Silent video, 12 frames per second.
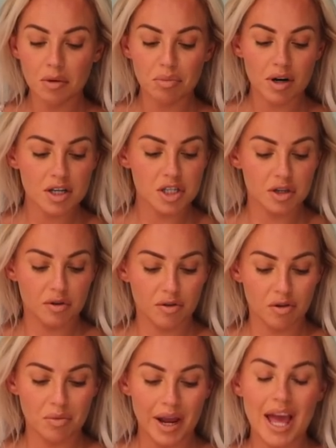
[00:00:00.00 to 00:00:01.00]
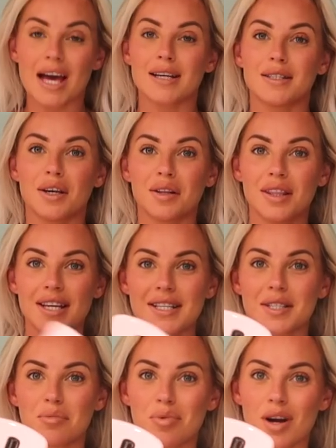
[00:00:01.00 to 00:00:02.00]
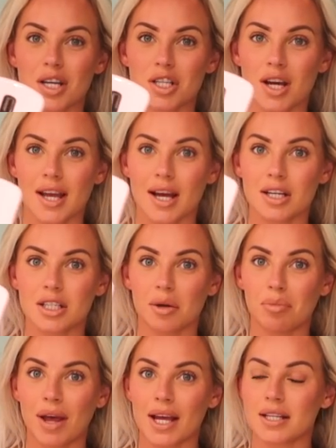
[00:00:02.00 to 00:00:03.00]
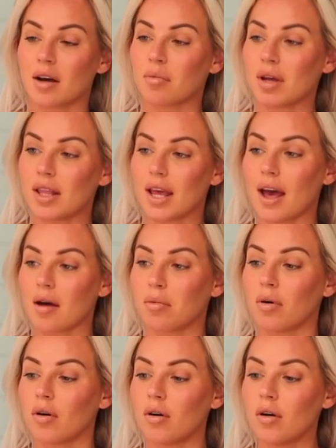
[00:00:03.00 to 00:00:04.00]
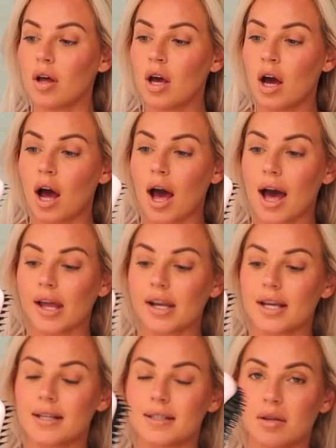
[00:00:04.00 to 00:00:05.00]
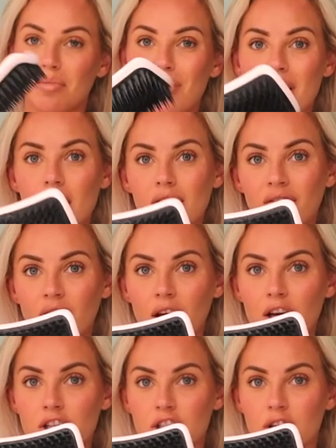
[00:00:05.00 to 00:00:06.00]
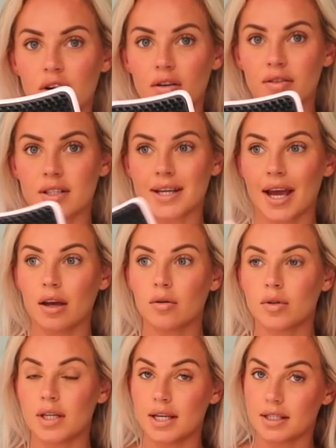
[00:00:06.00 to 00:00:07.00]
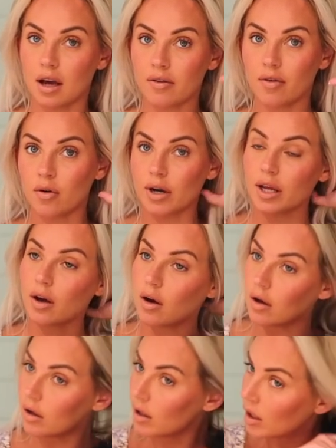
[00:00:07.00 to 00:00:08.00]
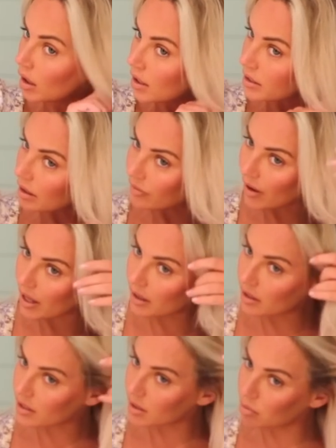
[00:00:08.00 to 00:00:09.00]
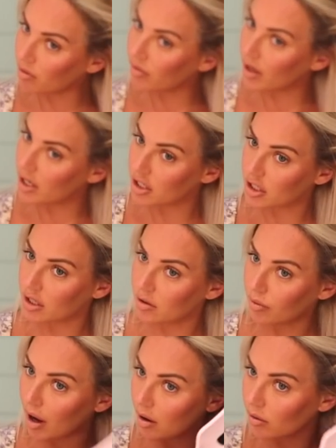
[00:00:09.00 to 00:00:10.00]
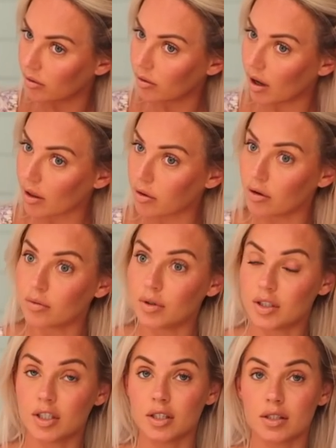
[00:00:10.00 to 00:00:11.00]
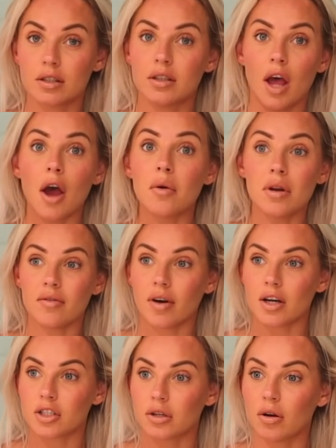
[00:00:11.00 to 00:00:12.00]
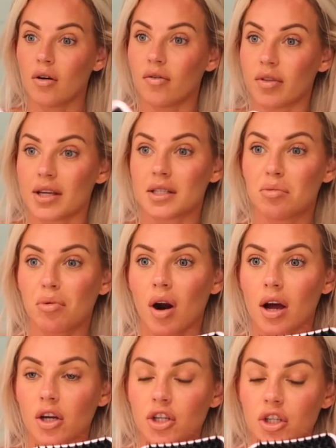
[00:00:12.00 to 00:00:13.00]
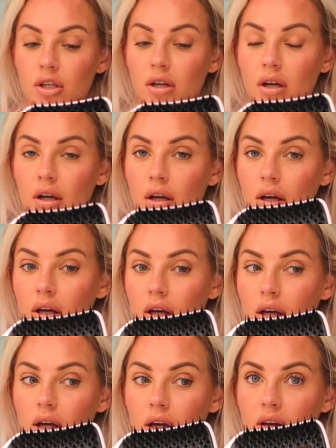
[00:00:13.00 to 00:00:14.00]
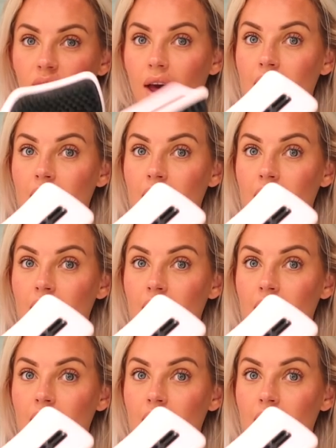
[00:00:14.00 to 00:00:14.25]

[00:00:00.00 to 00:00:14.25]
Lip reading: gonna brush through my hair. So this brush I actually picked up in the airport. and it's the bigger version of the Tangle teaser I've already got. So I've had the small version, well, I thought it was just the only version of this brush for